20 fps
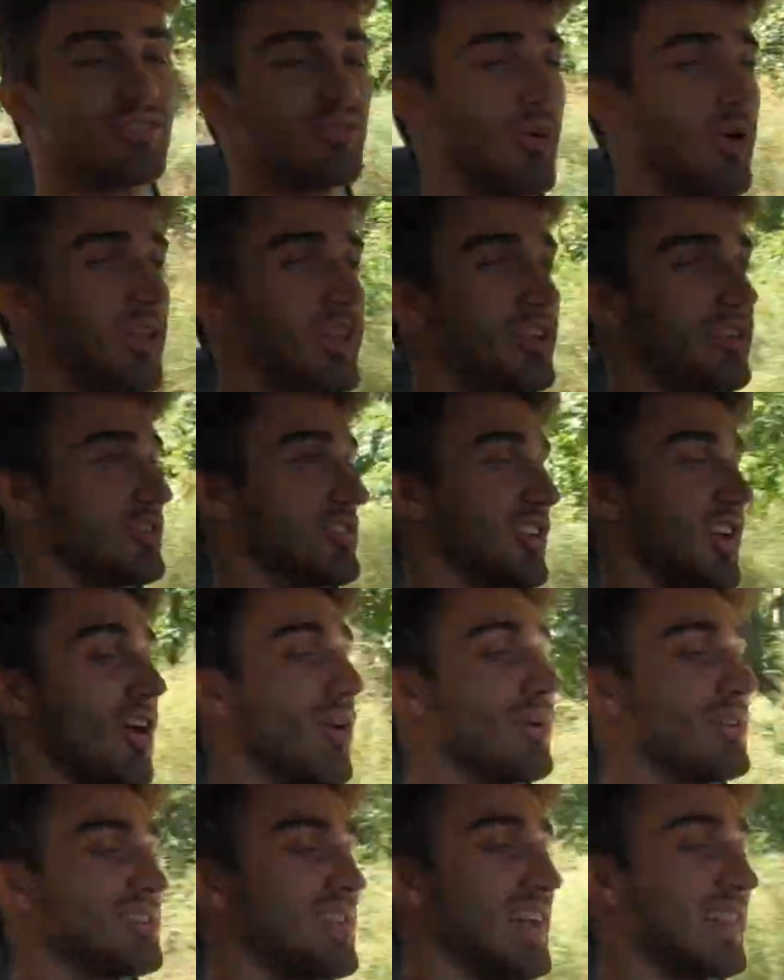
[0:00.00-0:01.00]
20 years
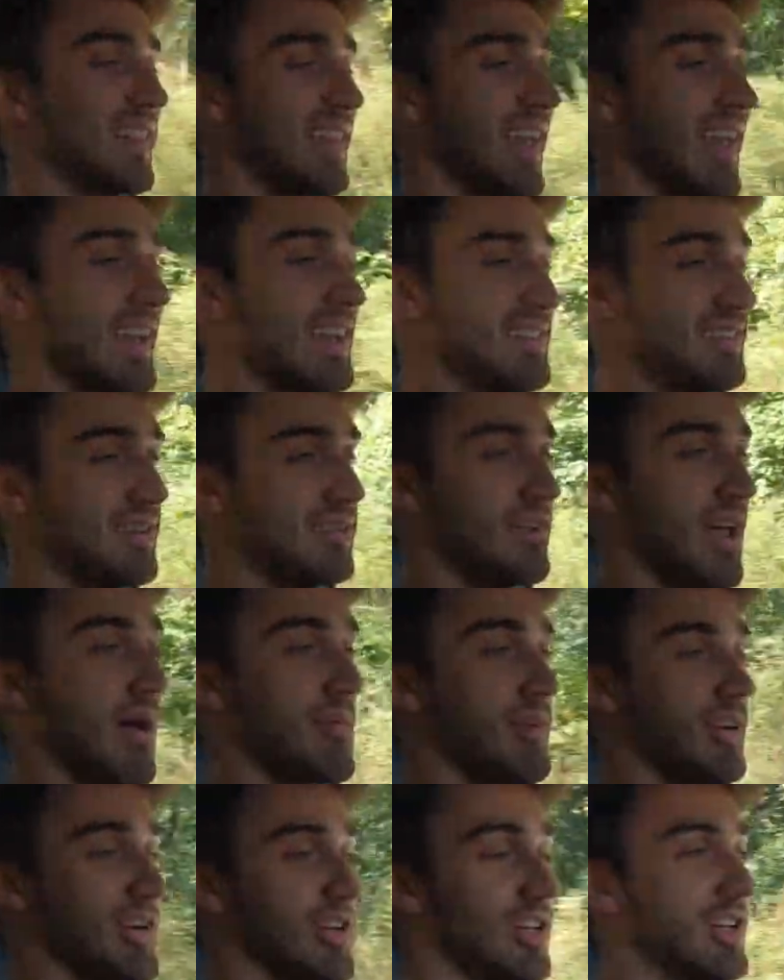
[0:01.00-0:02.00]
ago, it's not the case. The
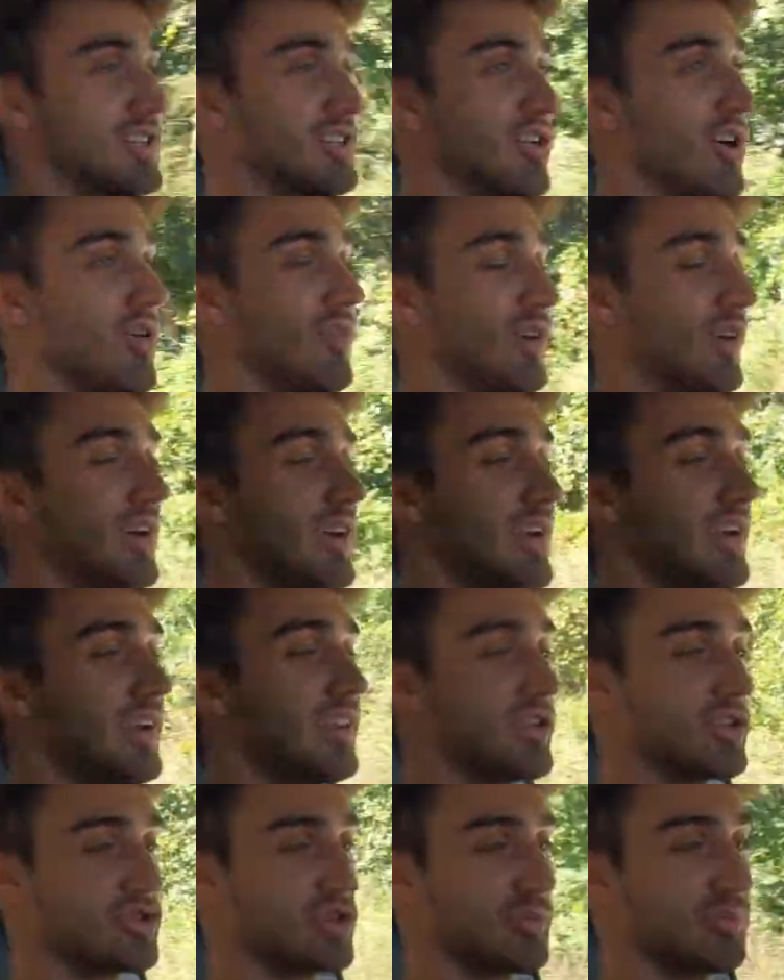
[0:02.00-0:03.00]
odometer clicks over.
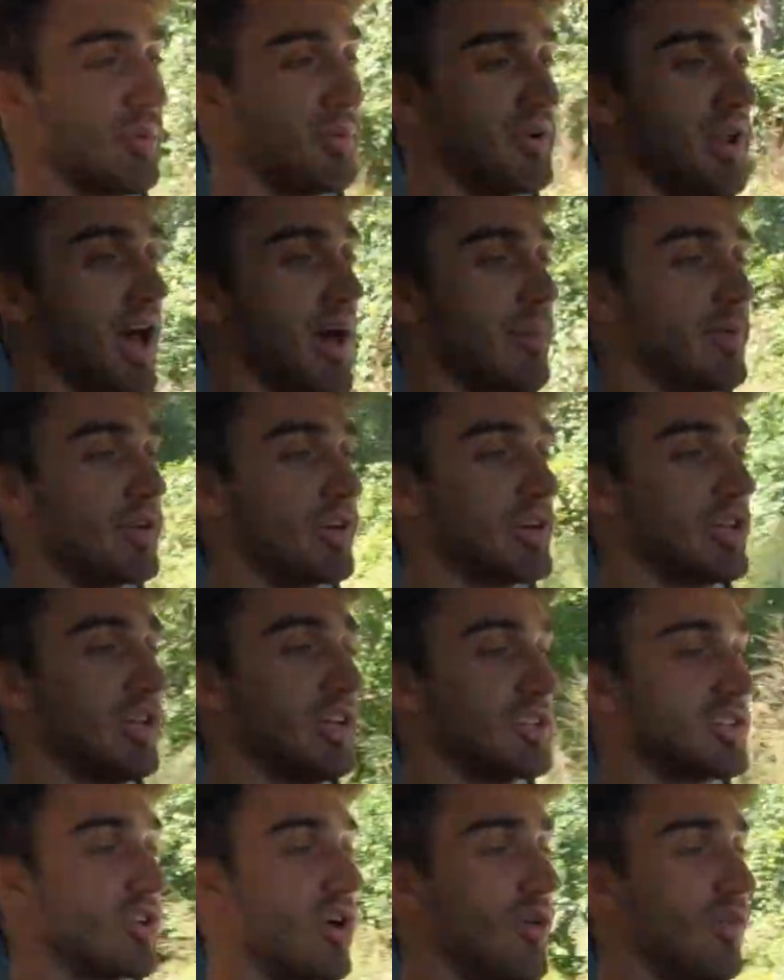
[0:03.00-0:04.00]
The trip odometer
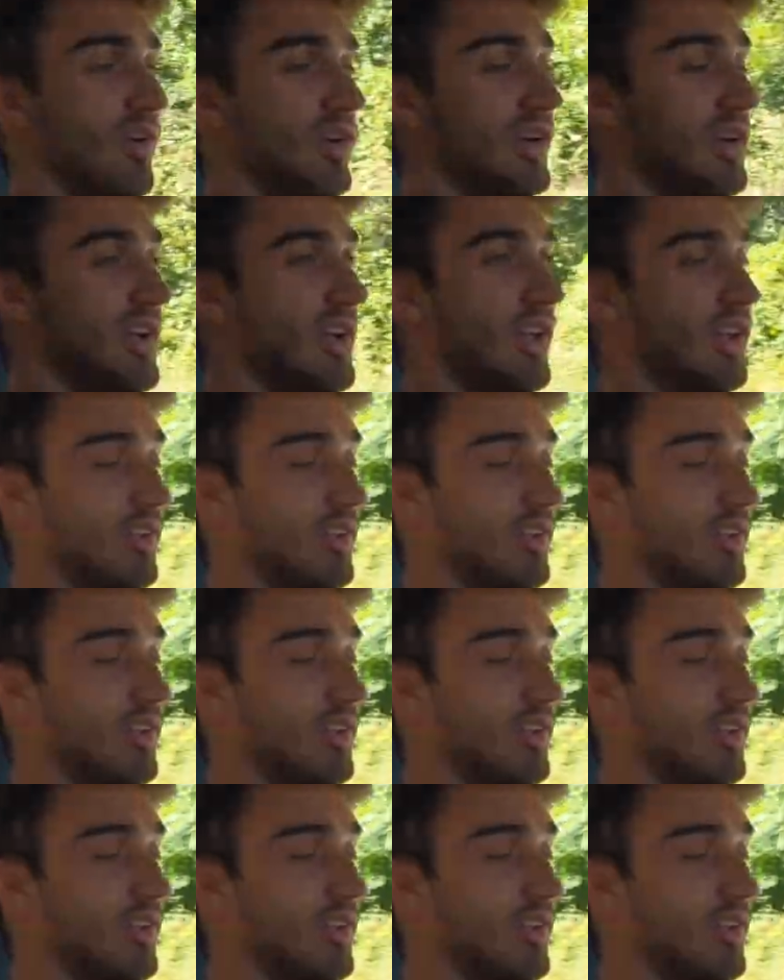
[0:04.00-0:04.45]
clicks over.